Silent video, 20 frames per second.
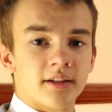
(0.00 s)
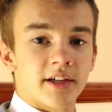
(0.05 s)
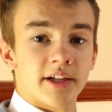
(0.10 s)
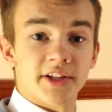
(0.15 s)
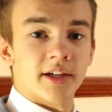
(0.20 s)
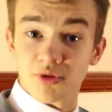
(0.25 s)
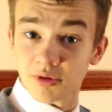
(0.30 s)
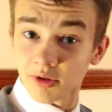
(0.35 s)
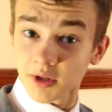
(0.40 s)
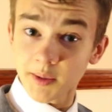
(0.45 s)

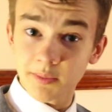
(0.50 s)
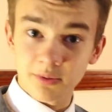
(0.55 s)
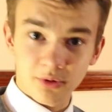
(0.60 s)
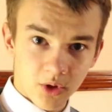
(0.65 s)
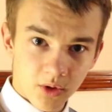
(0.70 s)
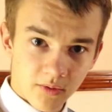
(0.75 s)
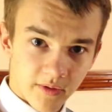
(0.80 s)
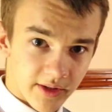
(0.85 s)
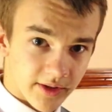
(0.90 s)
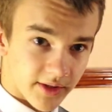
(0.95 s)
In truly
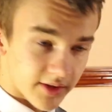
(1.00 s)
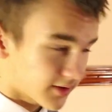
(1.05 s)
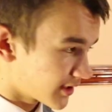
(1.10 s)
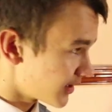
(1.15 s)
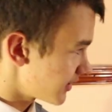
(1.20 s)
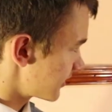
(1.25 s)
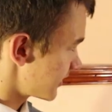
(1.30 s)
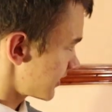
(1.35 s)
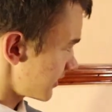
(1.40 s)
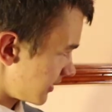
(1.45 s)
proving that
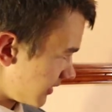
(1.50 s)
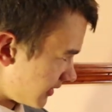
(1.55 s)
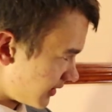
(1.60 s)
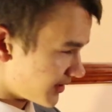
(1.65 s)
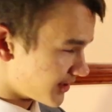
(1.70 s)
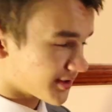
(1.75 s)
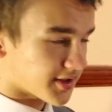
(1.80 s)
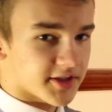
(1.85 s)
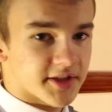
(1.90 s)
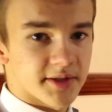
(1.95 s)
this
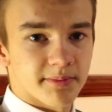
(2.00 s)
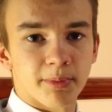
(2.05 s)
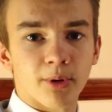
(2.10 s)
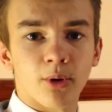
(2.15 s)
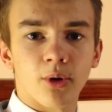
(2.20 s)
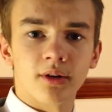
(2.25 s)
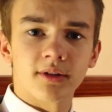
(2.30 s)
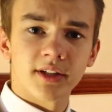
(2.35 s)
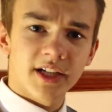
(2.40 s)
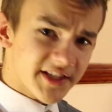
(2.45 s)
is a
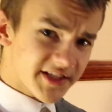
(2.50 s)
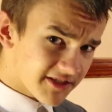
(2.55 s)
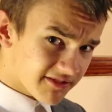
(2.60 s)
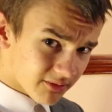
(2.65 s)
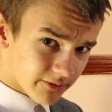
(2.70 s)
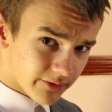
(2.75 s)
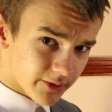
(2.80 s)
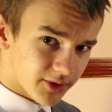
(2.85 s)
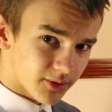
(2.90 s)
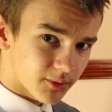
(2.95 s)
spork, let's
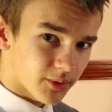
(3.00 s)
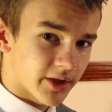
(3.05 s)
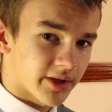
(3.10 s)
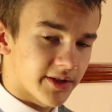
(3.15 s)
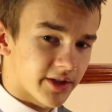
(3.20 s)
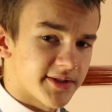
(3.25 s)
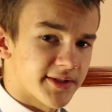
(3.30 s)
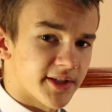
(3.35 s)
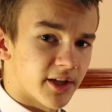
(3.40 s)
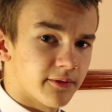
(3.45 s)
review the
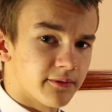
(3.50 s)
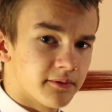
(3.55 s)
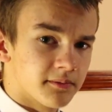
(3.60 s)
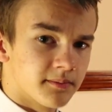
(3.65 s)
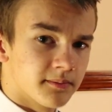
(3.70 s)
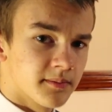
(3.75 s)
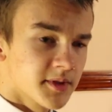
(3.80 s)
word itself.